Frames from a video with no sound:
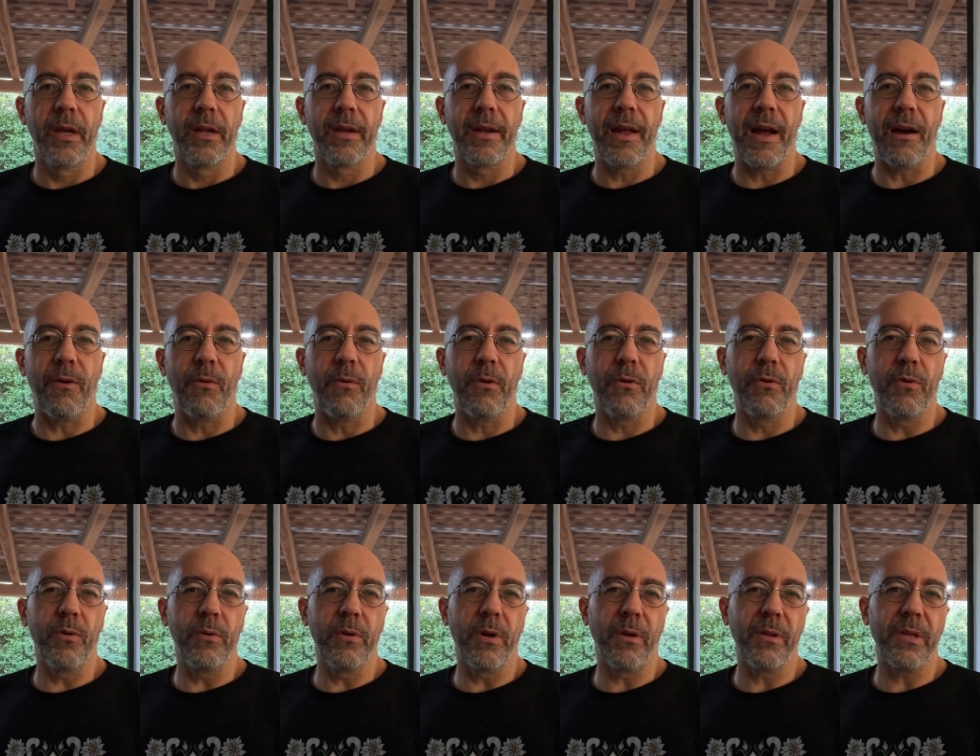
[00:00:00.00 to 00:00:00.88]
Now,
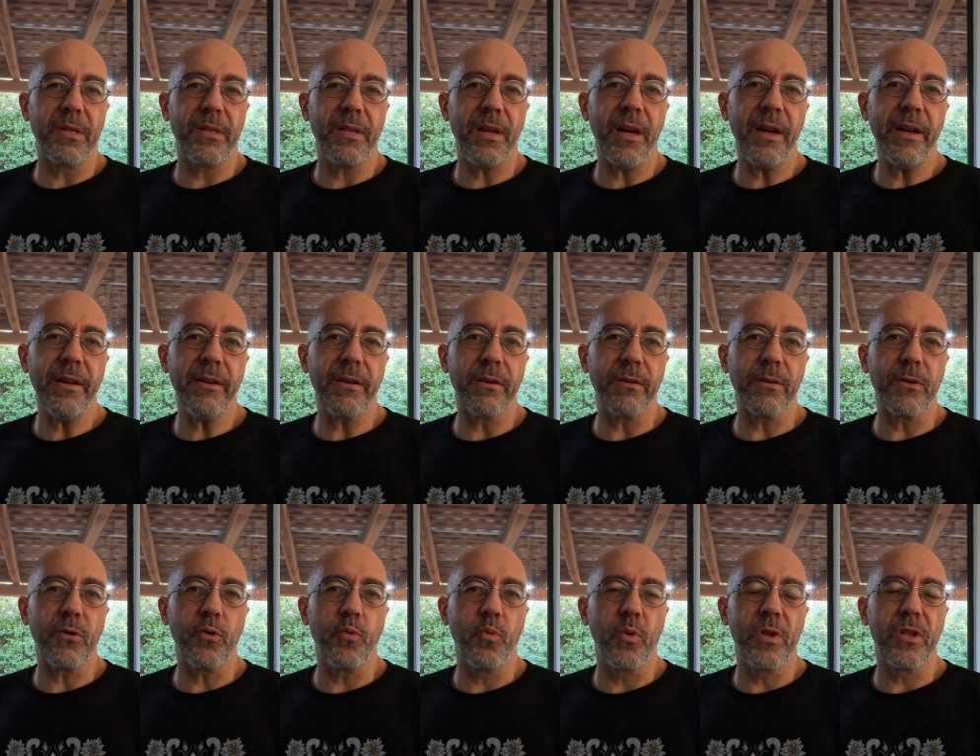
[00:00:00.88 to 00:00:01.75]
good old
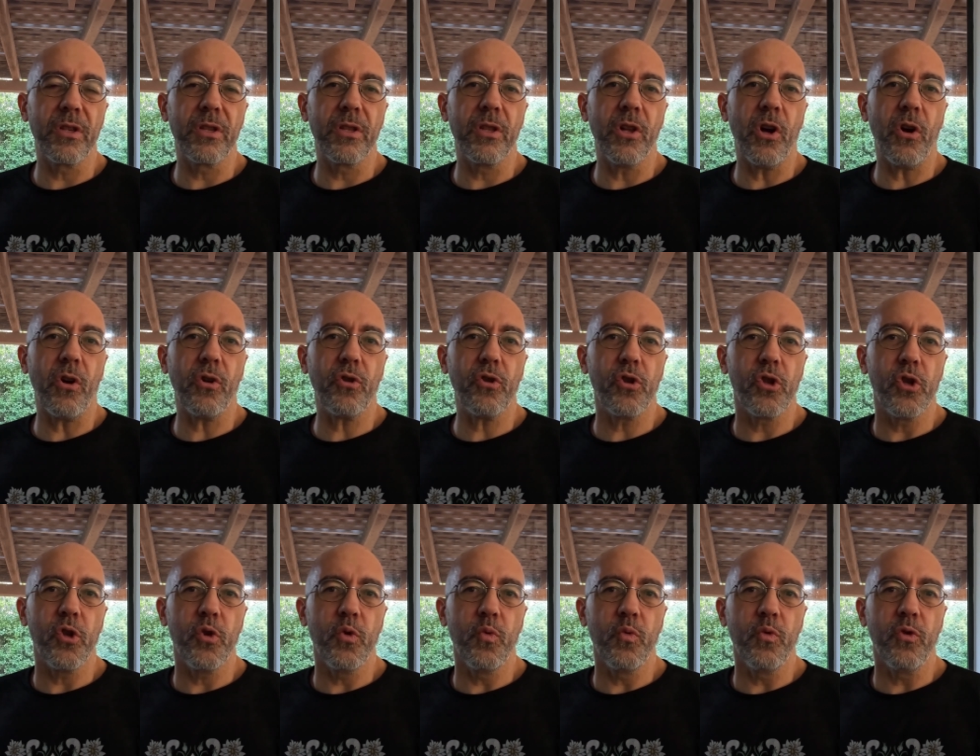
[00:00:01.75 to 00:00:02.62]
Cyrus was not
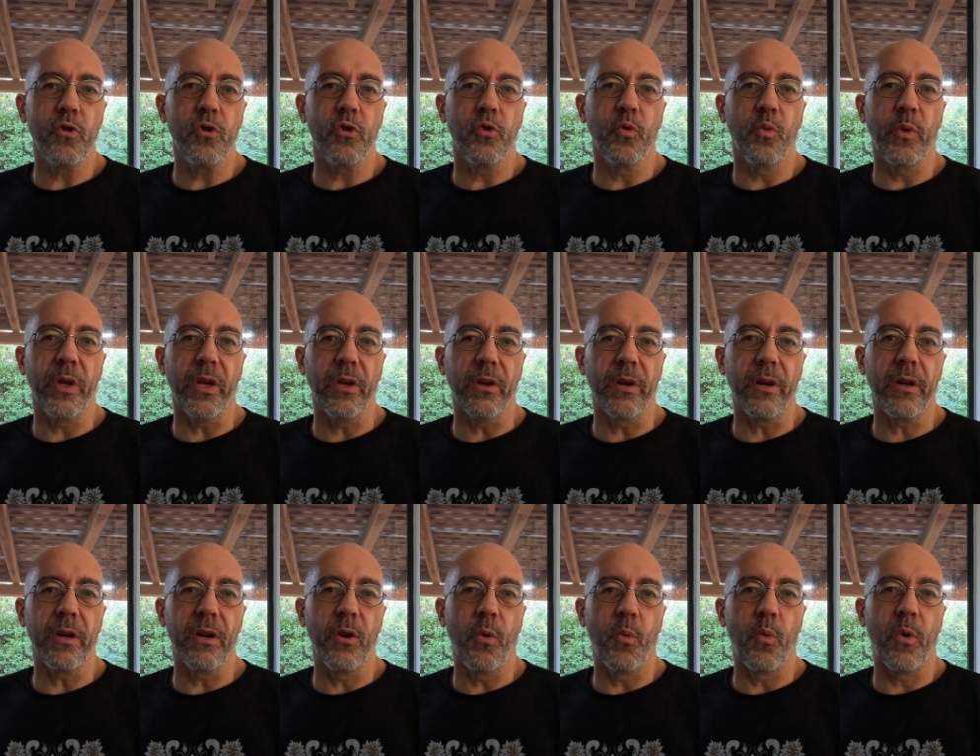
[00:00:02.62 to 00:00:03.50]
used to
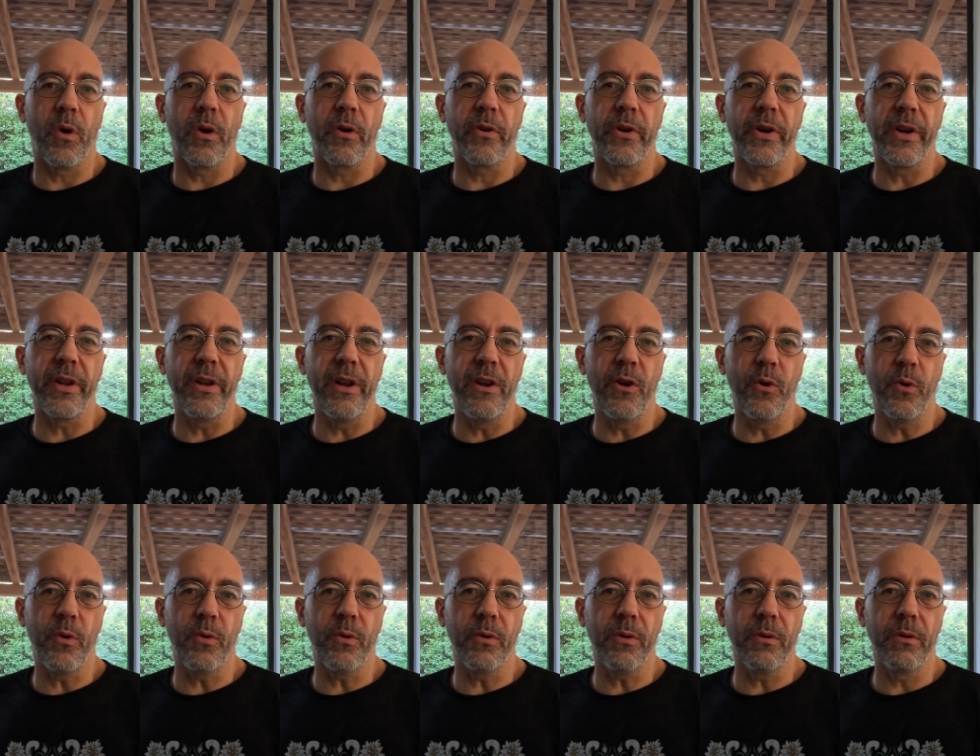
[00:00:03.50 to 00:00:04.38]
hearing the word
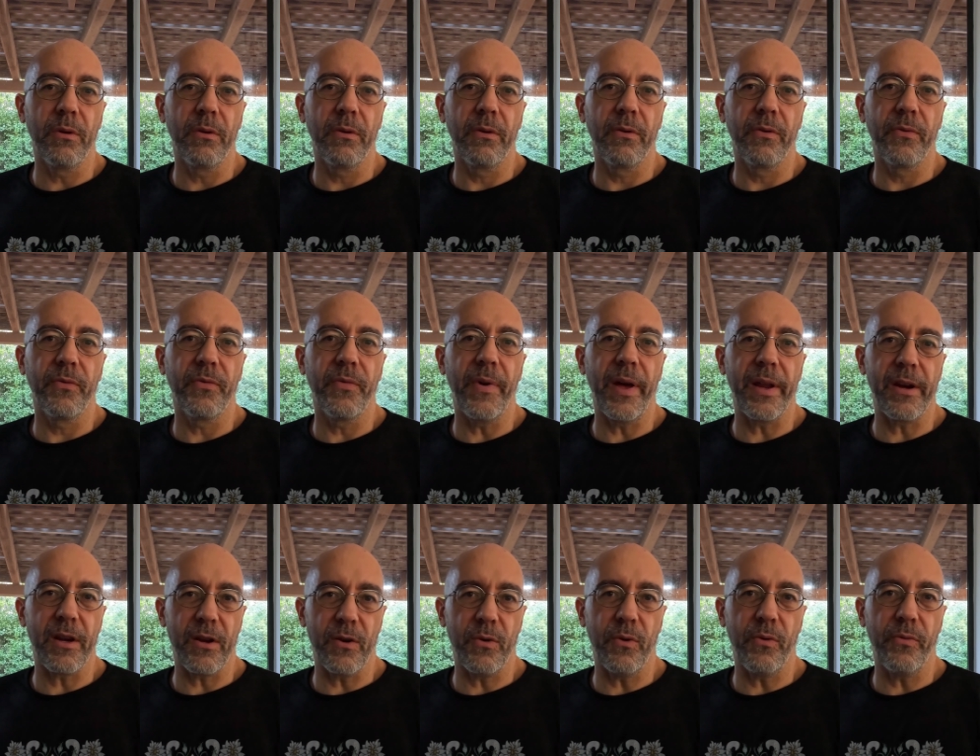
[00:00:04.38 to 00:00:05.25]
no
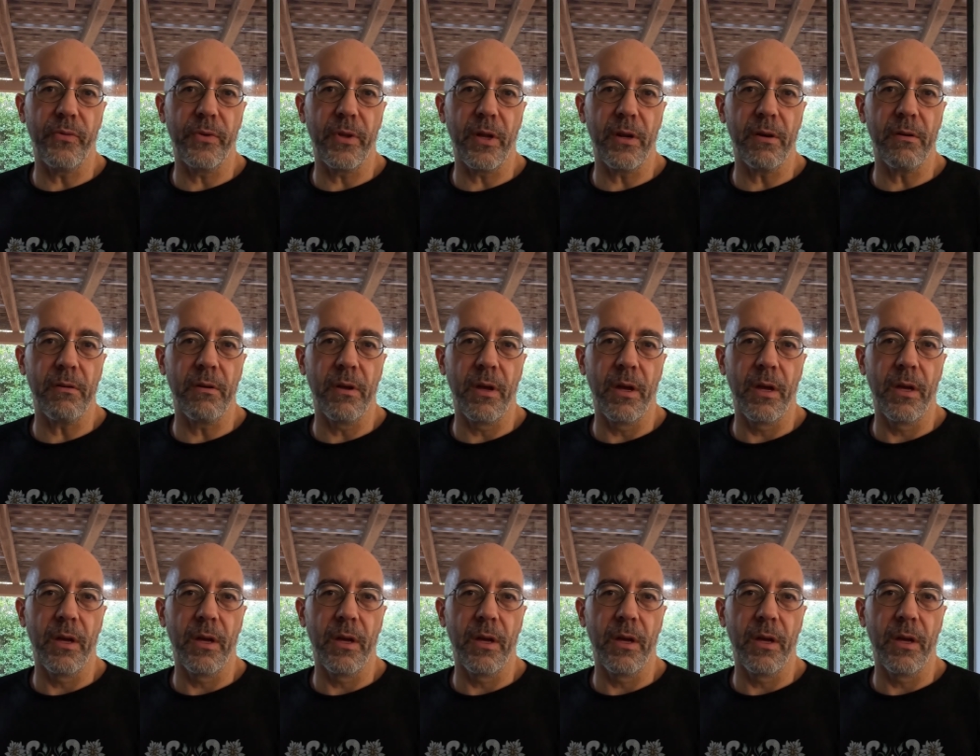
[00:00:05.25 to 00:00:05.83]
very often,